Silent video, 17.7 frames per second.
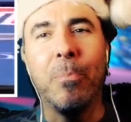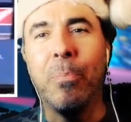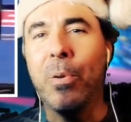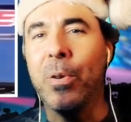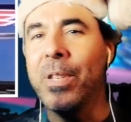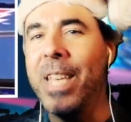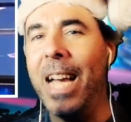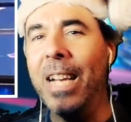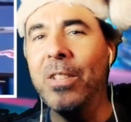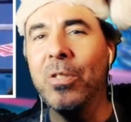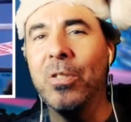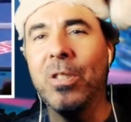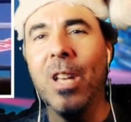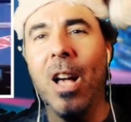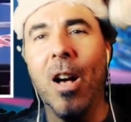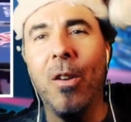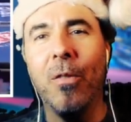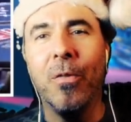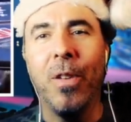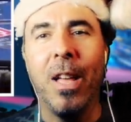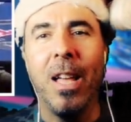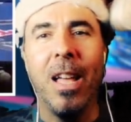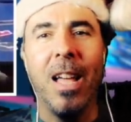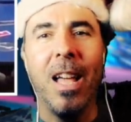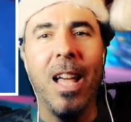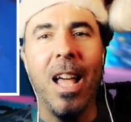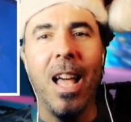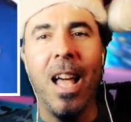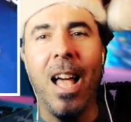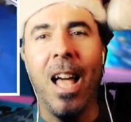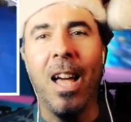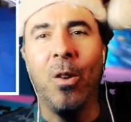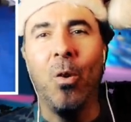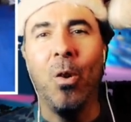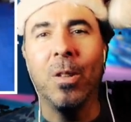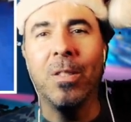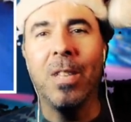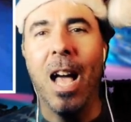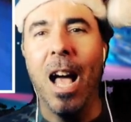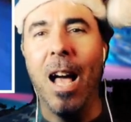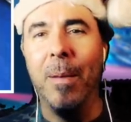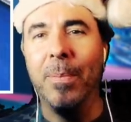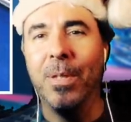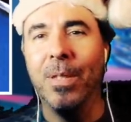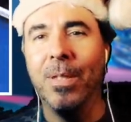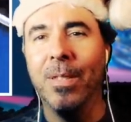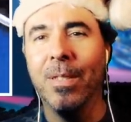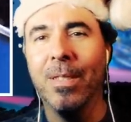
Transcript: Protect yourself at all times.